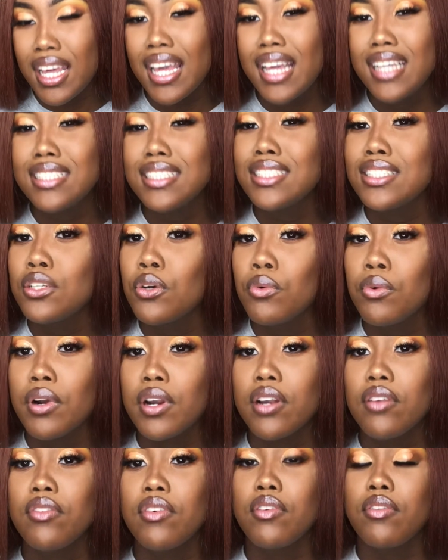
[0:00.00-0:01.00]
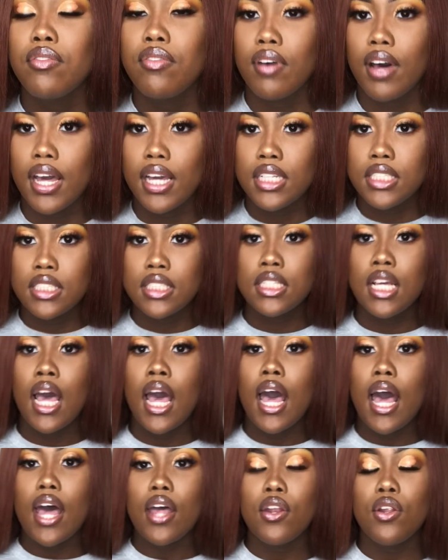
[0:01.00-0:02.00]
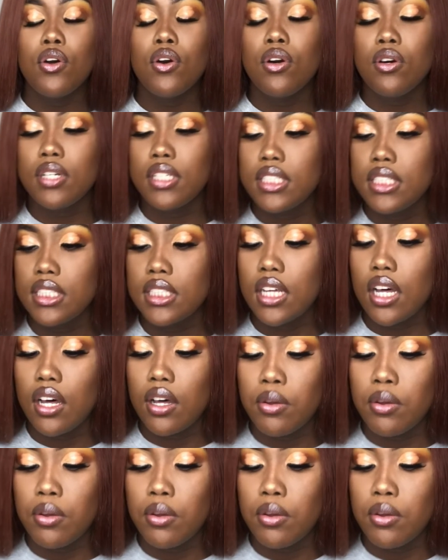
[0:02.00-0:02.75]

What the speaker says: And just a word of advice, I know it's